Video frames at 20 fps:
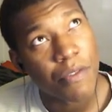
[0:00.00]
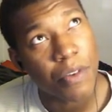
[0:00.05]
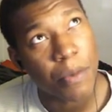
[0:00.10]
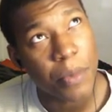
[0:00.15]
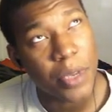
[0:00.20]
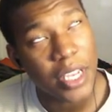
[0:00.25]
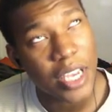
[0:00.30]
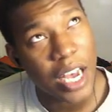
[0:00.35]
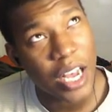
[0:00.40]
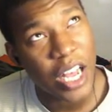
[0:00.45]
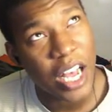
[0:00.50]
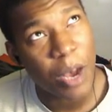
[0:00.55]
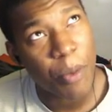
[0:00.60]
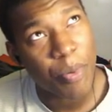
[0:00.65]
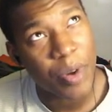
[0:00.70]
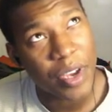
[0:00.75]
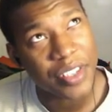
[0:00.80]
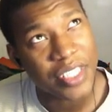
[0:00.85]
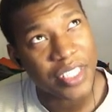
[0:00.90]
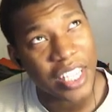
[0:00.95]
for me,
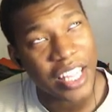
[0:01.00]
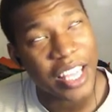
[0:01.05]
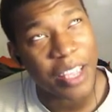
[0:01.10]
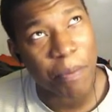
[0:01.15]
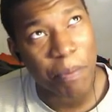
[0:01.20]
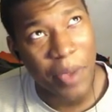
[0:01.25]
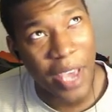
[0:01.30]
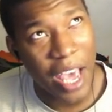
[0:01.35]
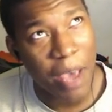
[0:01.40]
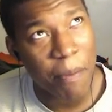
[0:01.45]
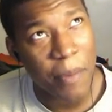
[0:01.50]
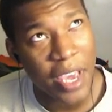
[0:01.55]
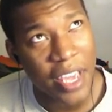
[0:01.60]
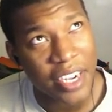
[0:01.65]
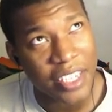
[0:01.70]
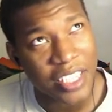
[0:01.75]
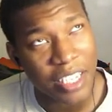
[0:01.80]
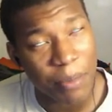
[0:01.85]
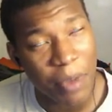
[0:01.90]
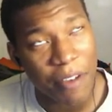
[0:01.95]
I'll probably say like
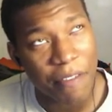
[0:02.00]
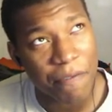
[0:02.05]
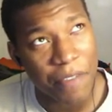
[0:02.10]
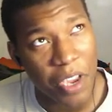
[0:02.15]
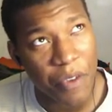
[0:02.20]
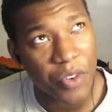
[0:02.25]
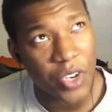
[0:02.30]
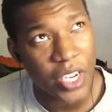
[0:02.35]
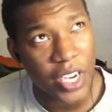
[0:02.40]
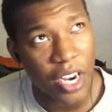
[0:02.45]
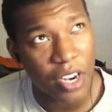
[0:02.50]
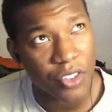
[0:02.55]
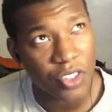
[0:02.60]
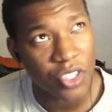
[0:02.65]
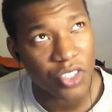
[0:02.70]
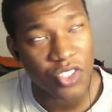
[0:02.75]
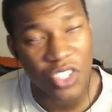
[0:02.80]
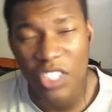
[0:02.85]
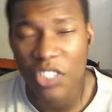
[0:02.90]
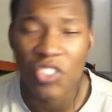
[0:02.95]
Batman is like my favorite
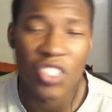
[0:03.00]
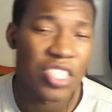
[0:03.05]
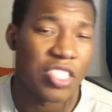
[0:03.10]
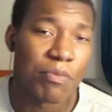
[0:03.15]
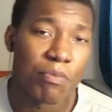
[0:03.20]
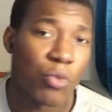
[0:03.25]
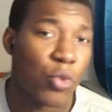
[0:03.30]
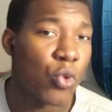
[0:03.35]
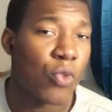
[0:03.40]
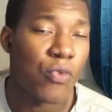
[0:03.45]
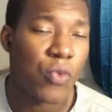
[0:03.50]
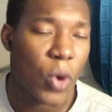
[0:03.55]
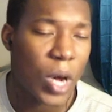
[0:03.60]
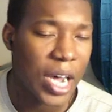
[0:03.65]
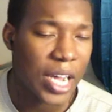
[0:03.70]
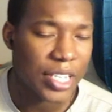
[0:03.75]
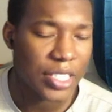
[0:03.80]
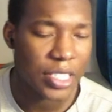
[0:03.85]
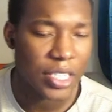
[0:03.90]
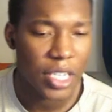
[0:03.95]
character, just move
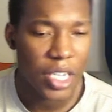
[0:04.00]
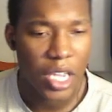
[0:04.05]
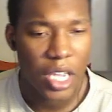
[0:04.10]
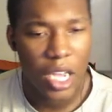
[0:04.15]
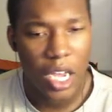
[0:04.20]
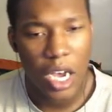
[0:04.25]
wise.